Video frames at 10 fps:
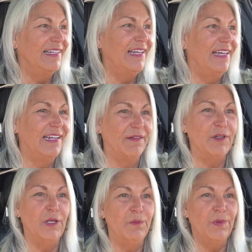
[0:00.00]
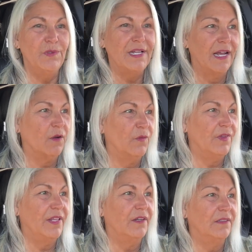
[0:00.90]
and I'm going to boondock
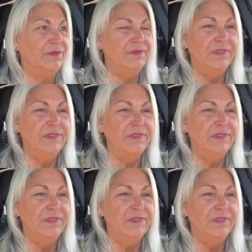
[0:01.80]
over there.